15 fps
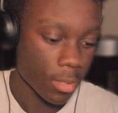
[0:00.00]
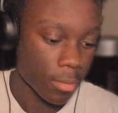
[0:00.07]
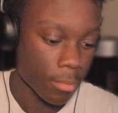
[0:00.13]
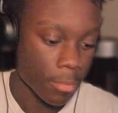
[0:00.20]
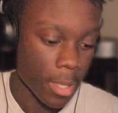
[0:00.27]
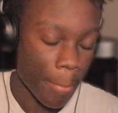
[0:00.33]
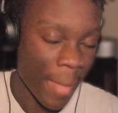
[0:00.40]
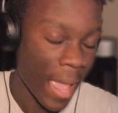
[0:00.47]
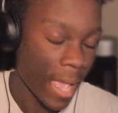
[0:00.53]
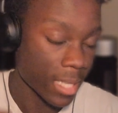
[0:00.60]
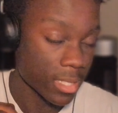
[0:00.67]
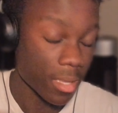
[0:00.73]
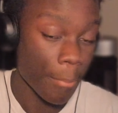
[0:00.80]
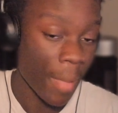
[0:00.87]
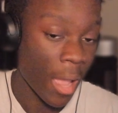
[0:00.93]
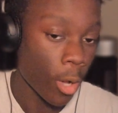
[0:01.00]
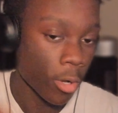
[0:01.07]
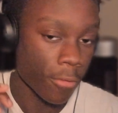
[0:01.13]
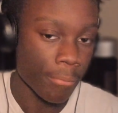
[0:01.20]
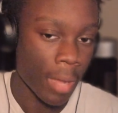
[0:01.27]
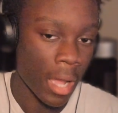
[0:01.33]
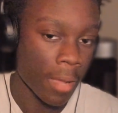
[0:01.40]
max amount
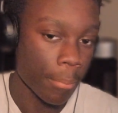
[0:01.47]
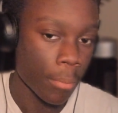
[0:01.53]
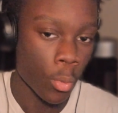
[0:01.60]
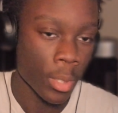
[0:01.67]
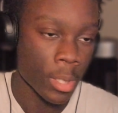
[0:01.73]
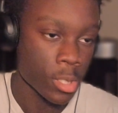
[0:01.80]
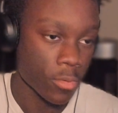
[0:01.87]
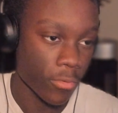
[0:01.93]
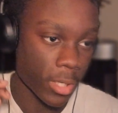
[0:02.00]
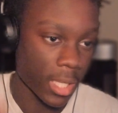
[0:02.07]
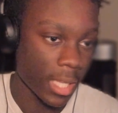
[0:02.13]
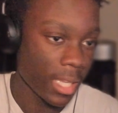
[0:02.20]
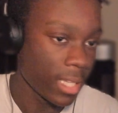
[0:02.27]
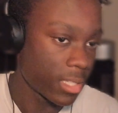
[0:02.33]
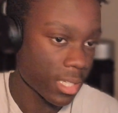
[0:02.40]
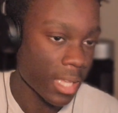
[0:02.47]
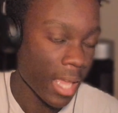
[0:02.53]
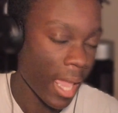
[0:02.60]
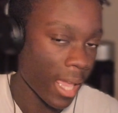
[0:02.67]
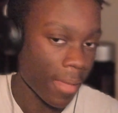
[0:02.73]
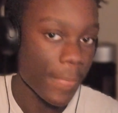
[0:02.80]
of my points for each game.